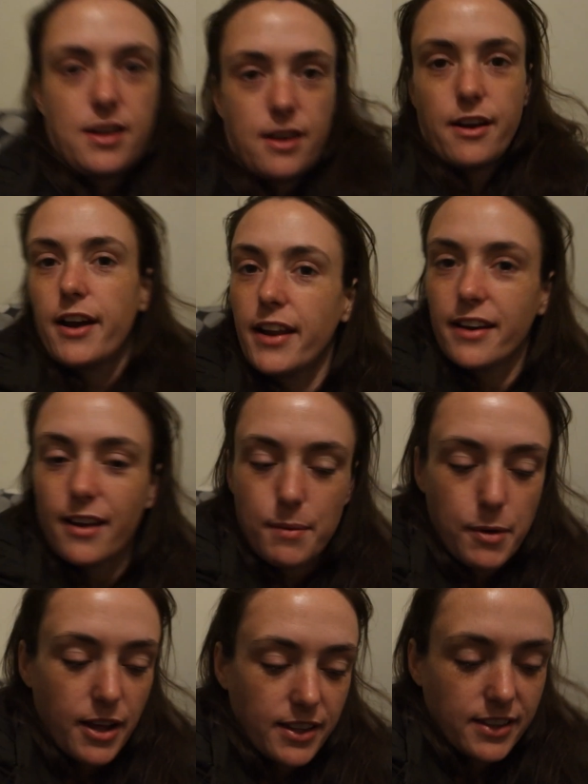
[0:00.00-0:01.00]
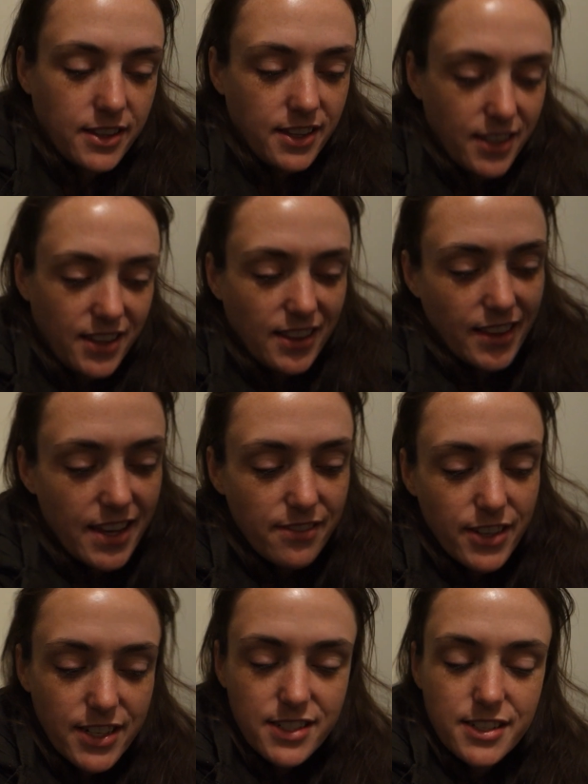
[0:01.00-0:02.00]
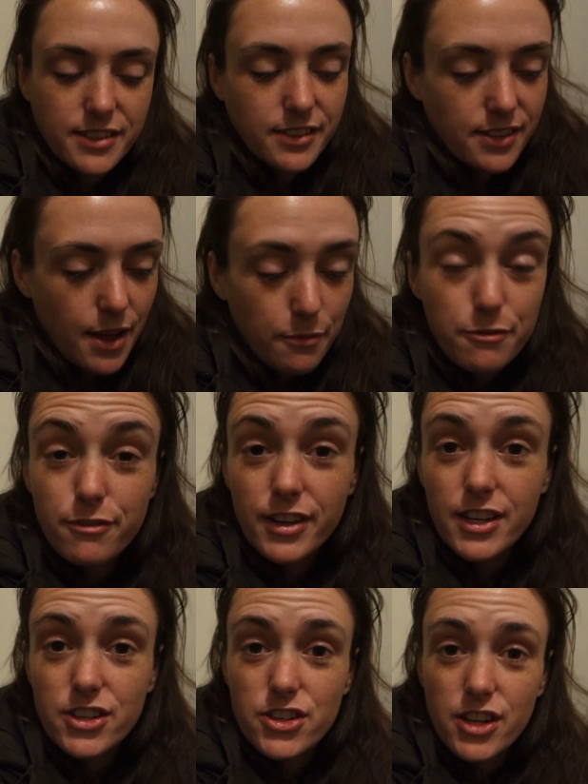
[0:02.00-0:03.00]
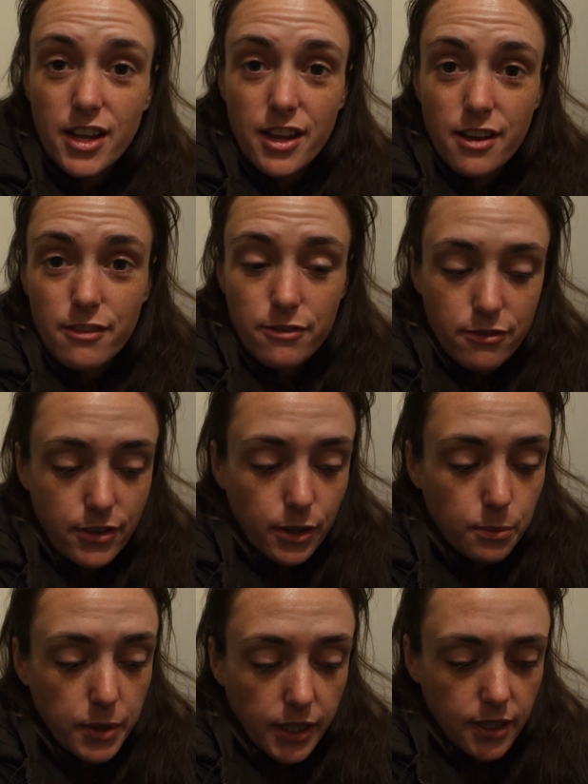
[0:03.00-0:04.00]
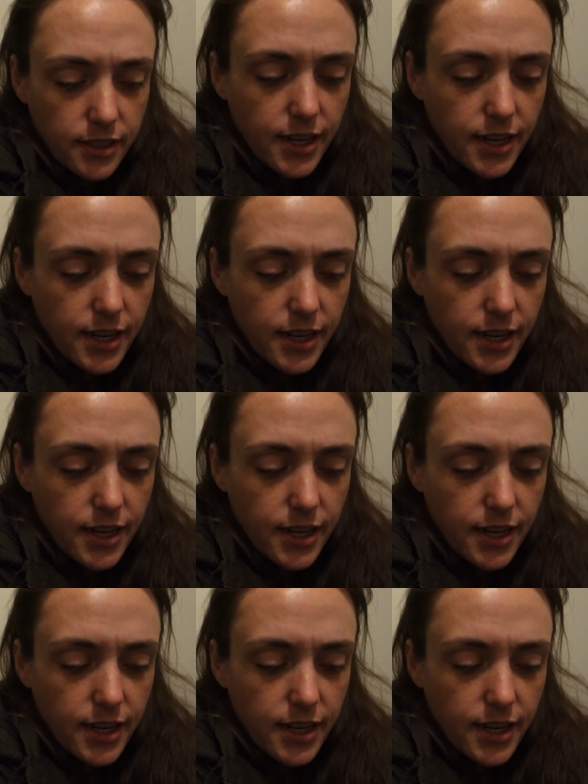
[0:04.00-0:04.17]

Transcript: All right, I might leave it till I'm finished filming.